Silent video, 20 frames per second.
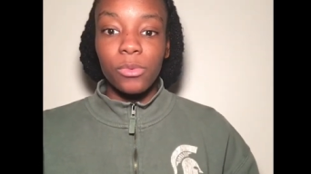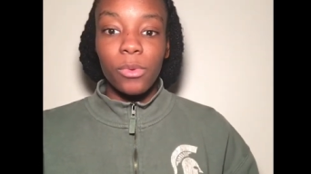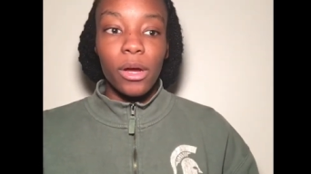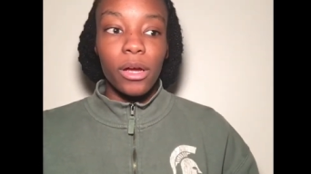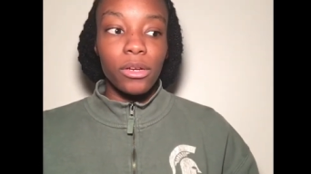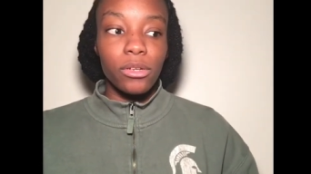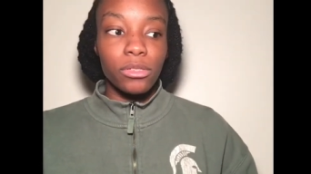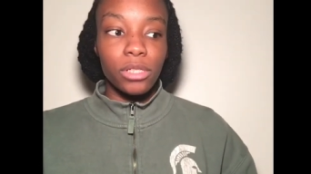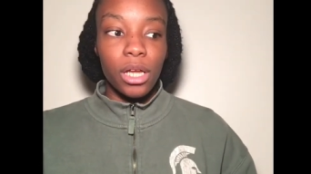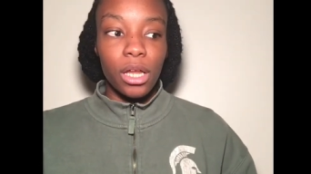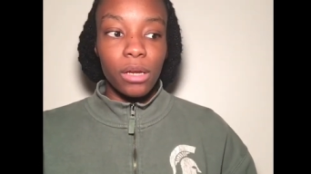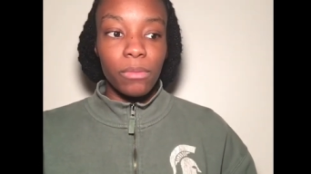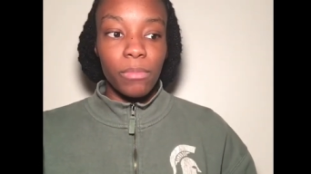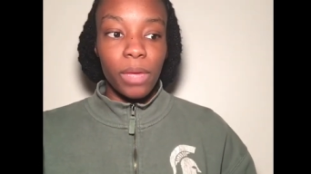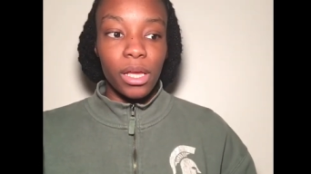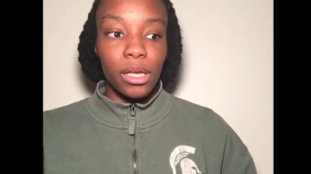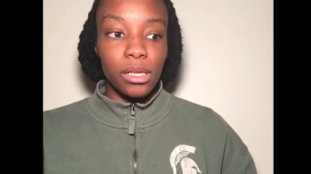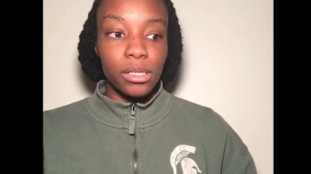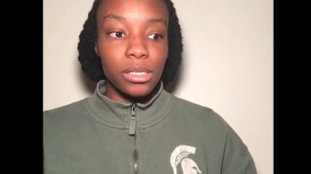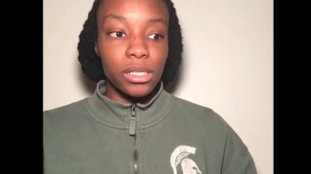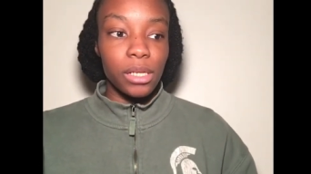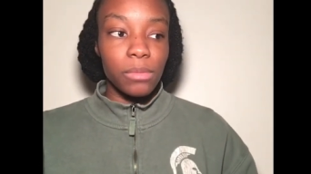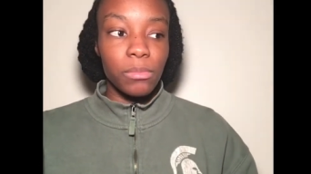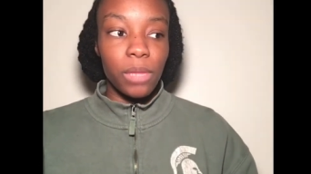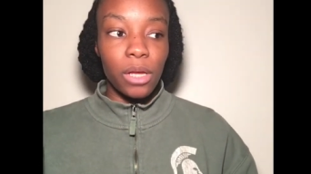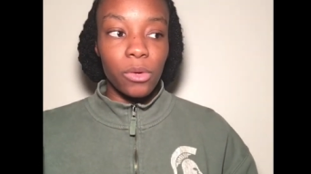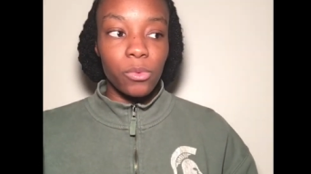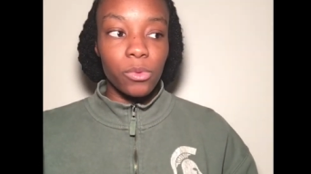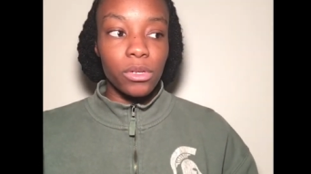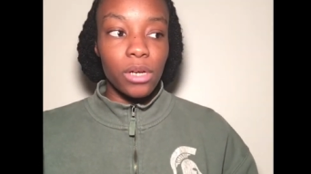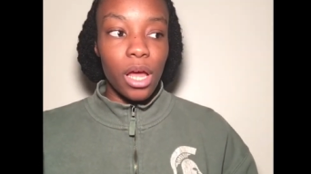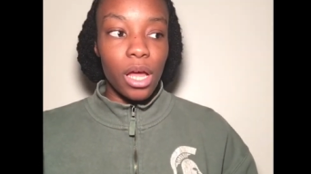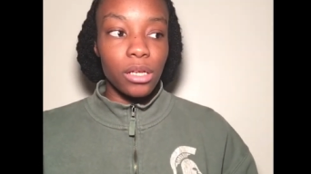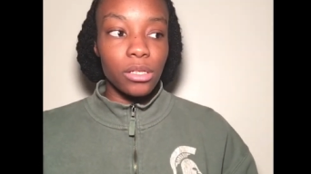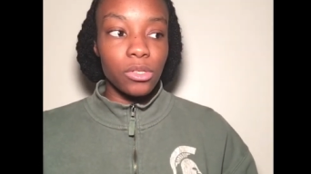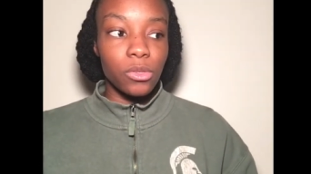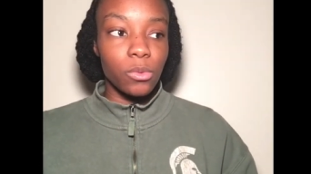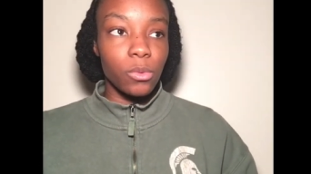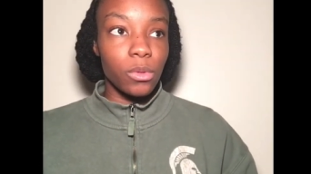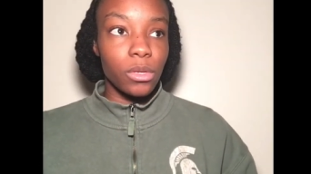Why are you trying to make it seem like we're
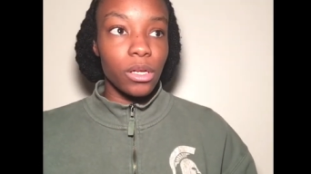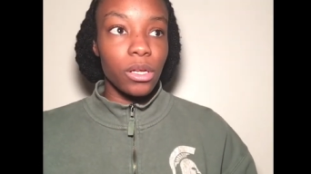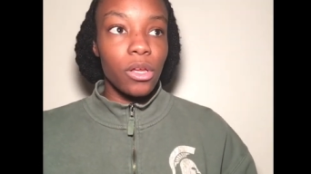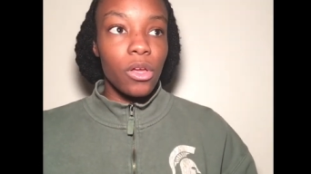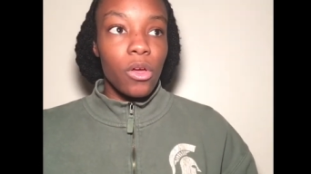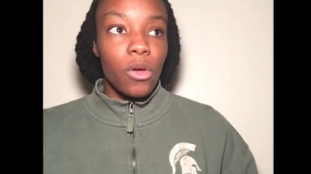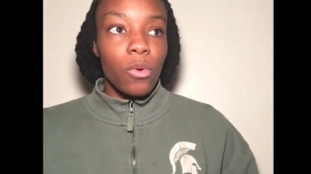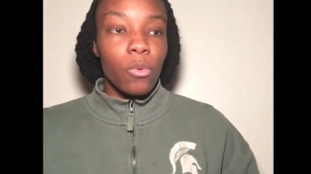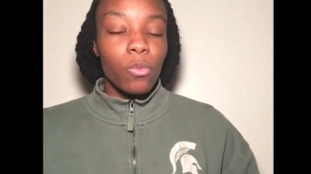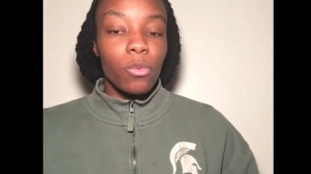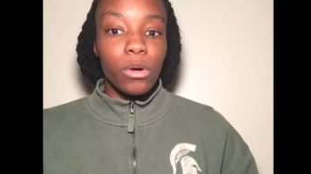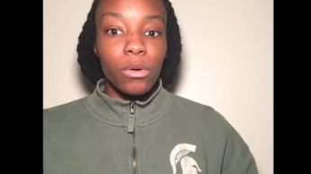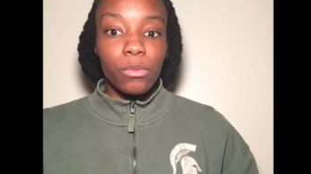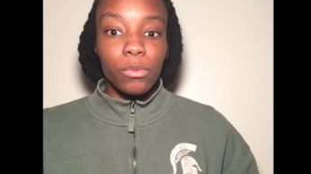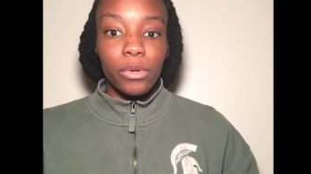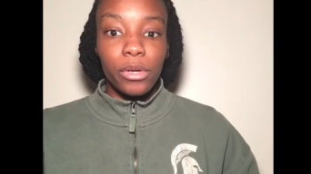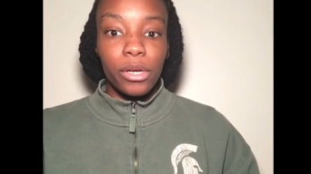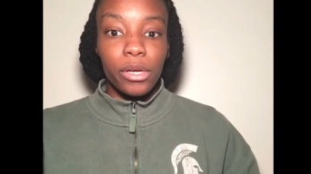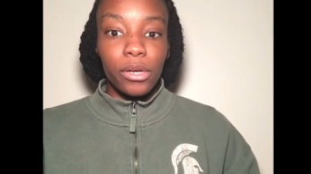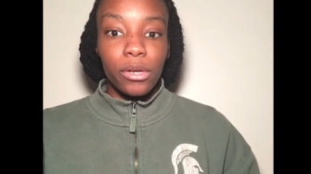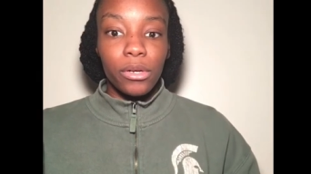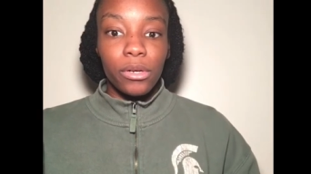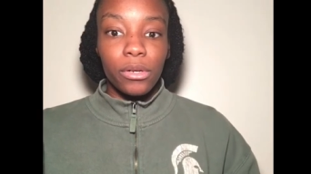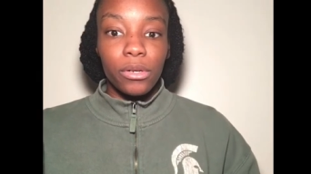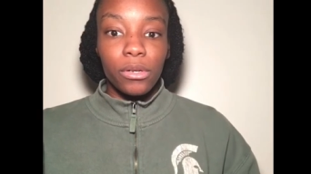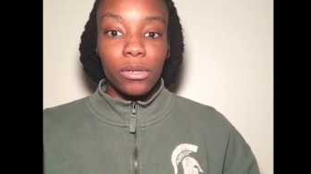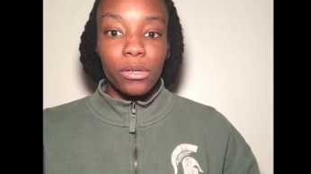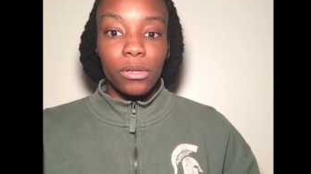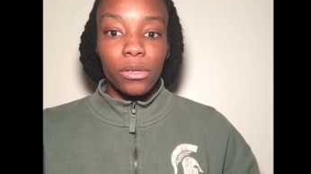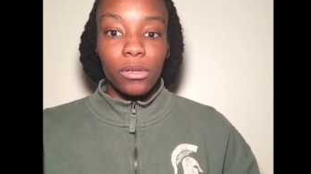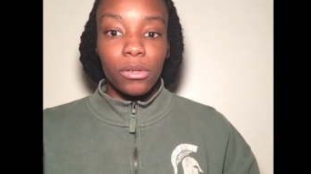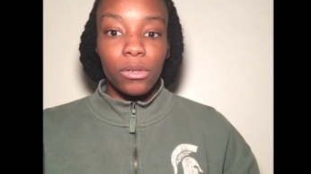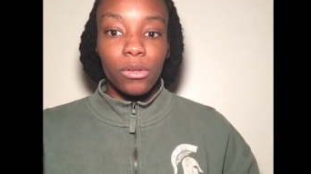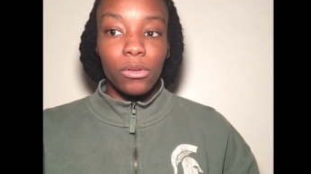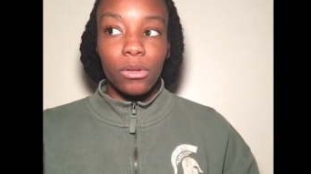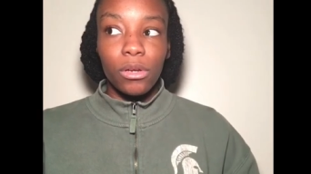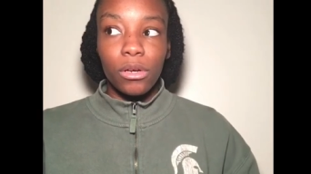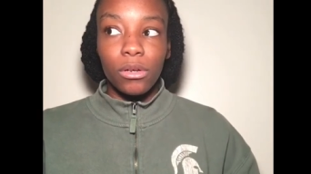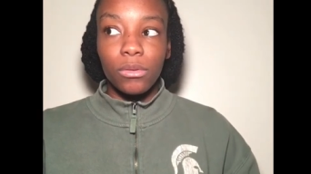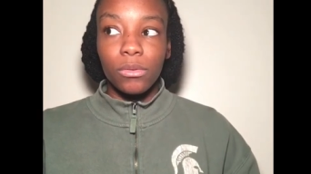not doing what we're,
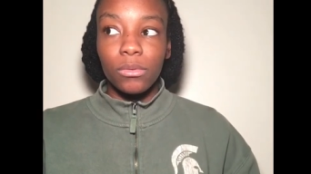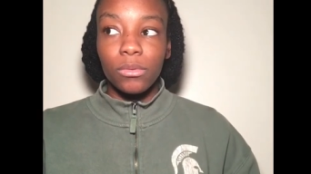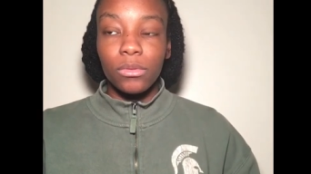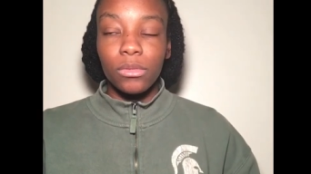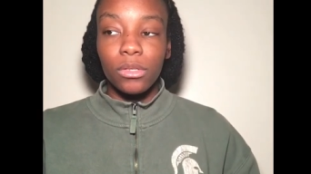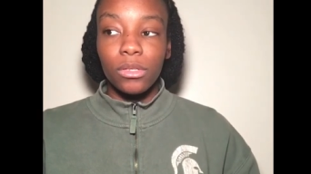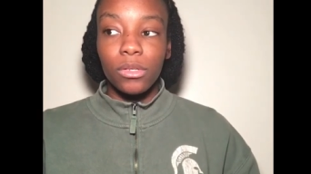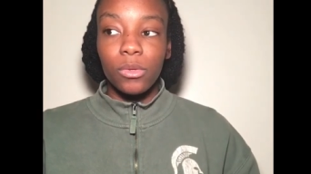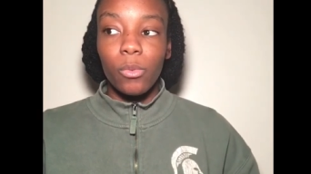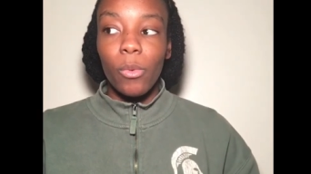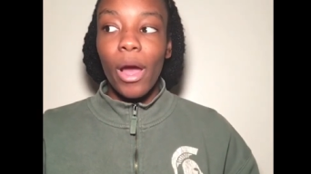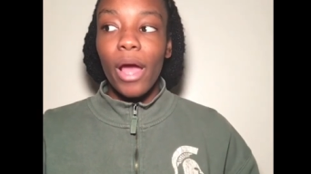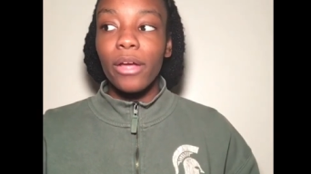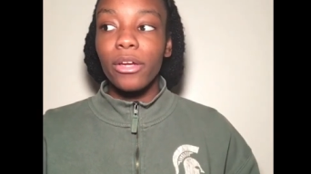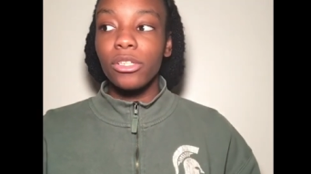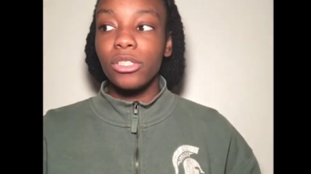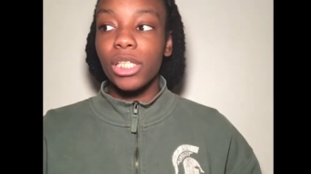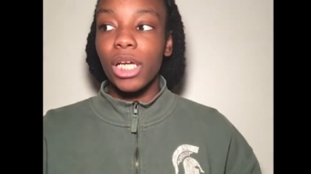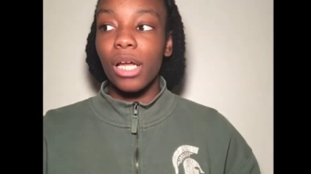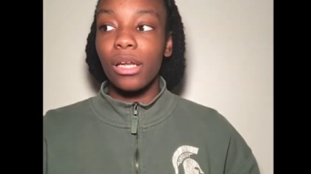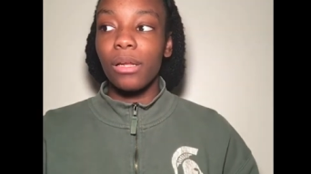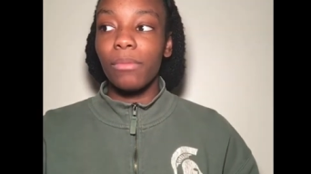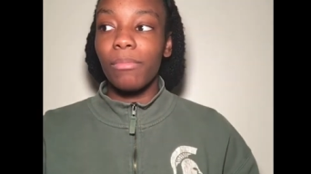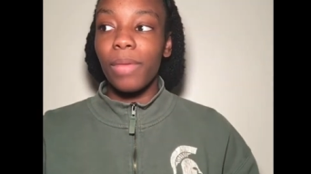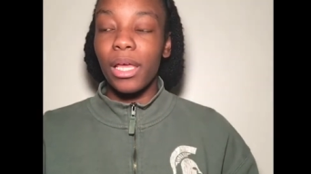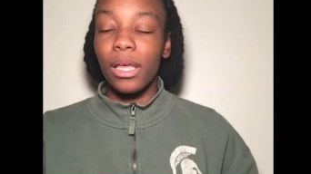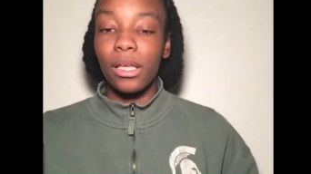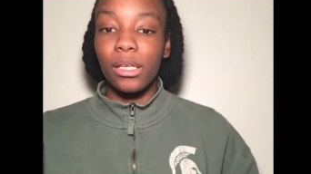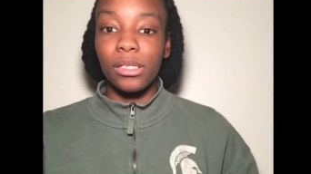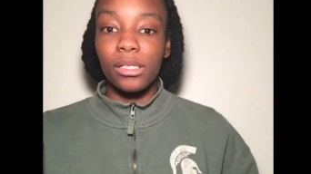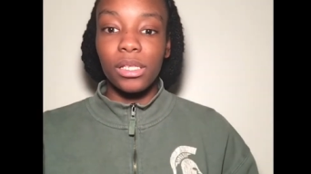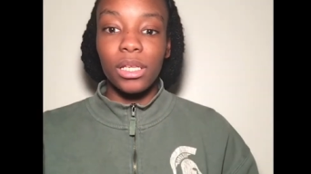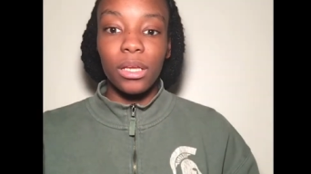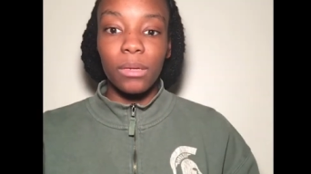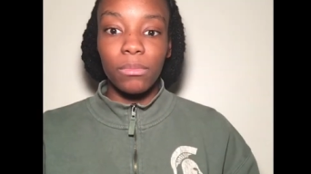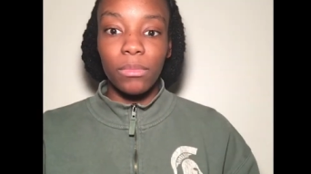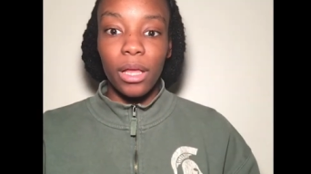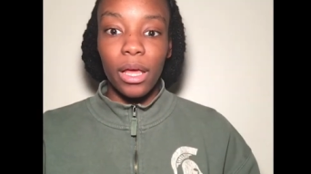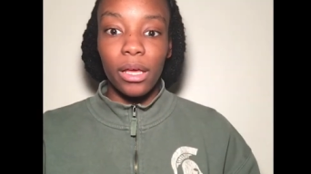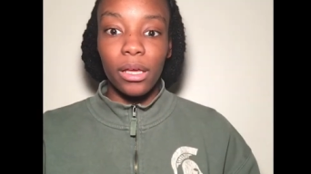you know, why are you trying to make it
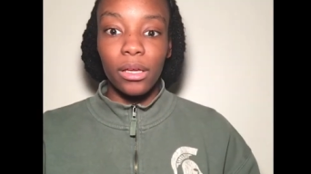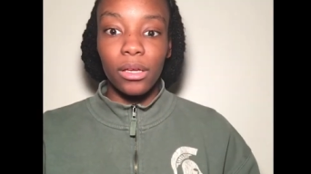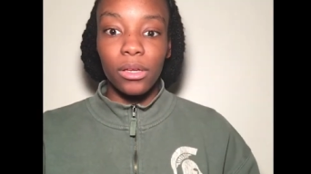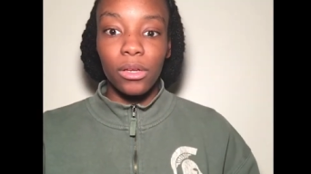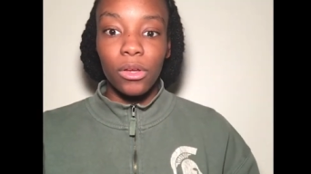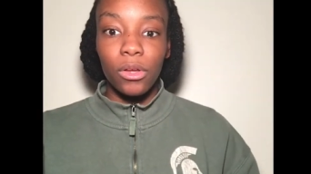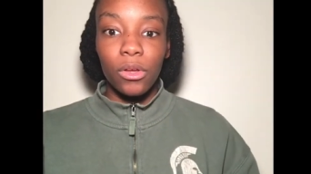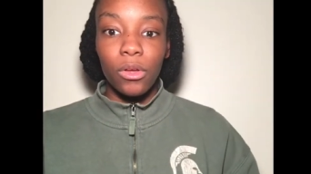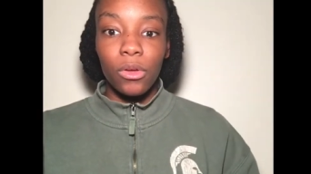seem like